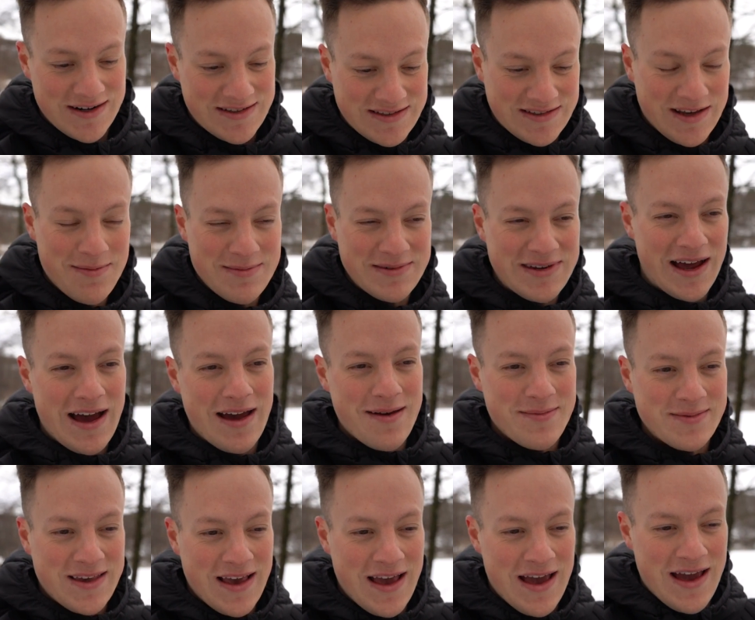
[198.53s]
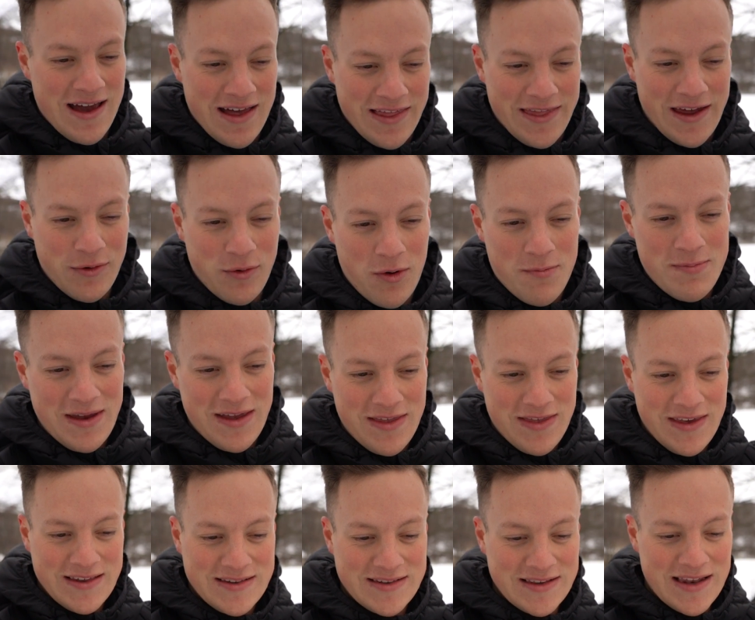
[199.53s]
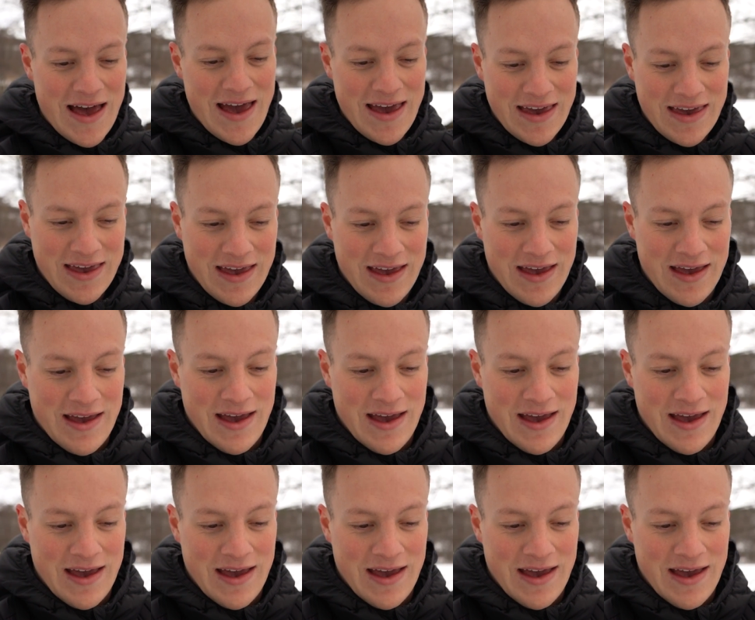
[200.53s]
sometimes there will be these like